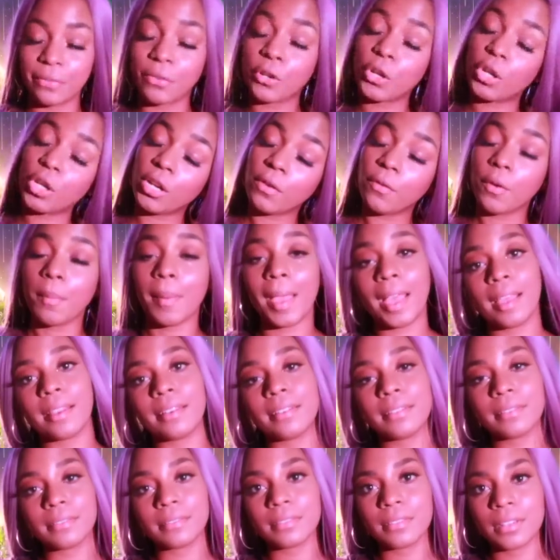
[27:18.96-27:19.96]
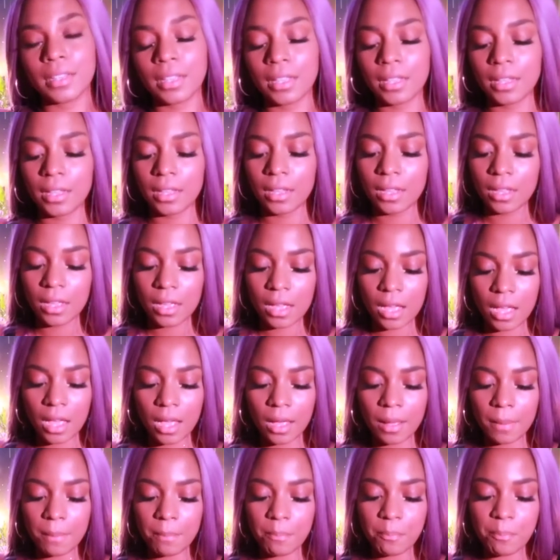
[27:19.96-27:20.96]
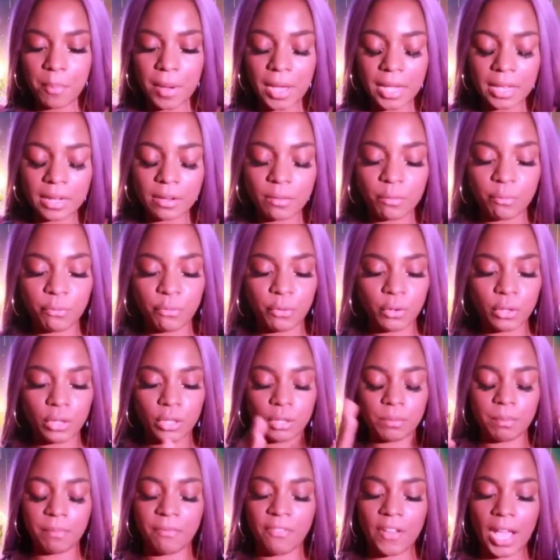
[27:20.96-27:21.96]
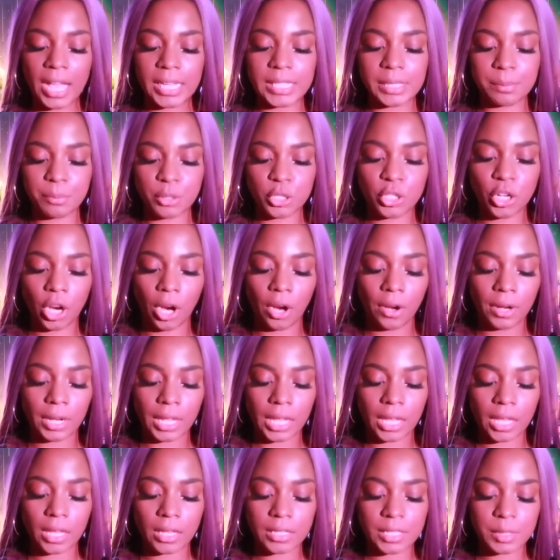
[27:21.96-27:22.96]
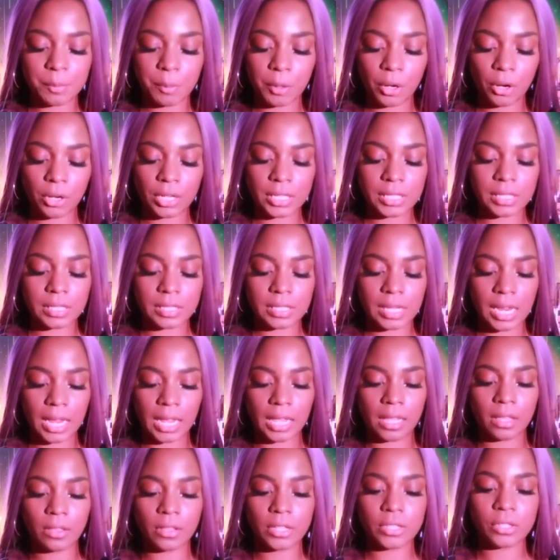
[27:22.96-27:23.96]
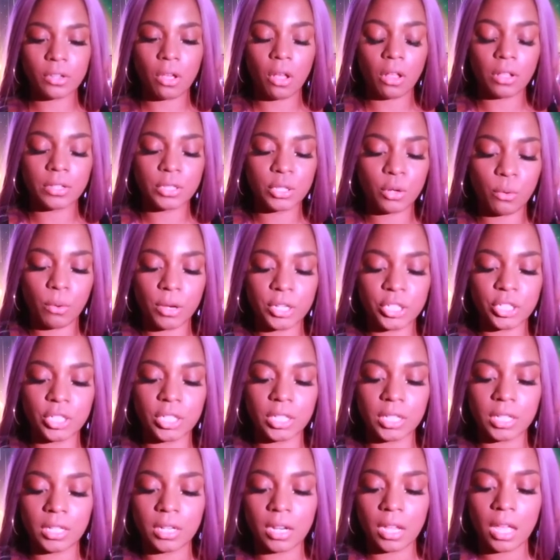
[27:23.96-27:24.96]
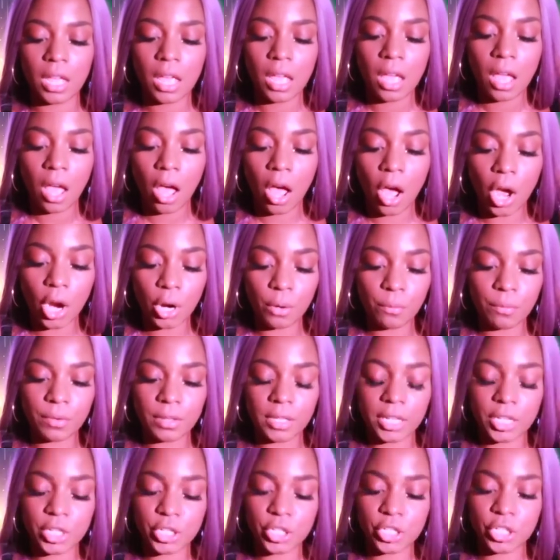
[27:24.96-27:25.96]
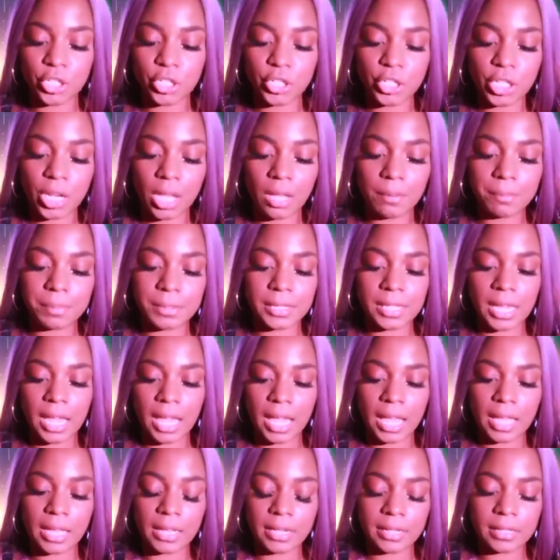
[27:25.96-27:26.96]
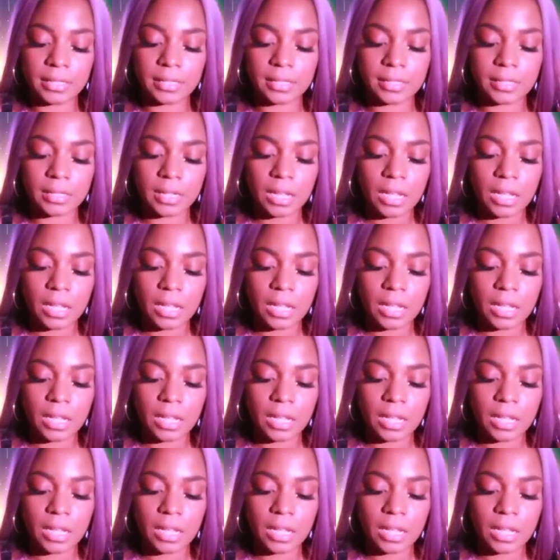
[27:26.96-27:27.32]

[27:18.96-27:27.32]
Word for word: for good or for bad. Um, but for the vast majority, Spirit is saying, let's call into question our relationships and